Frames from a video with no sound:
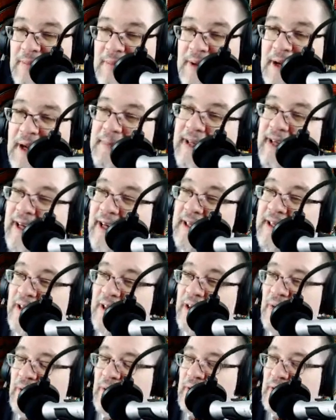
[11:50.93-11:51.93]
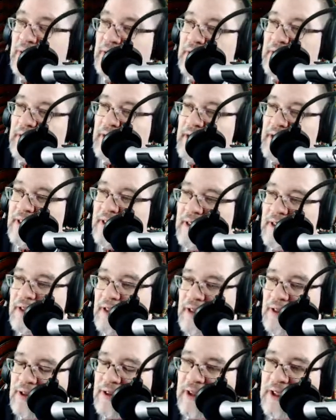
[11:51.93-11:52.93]
But I mean, I don't,
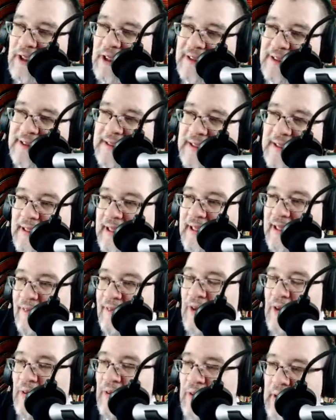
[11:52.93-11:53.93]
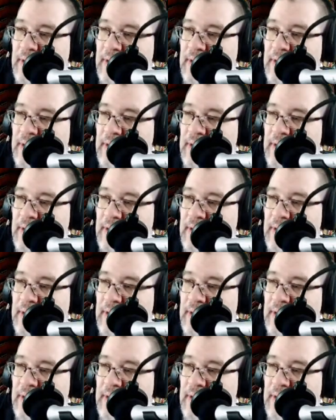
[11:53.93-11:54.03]
the drugs that give you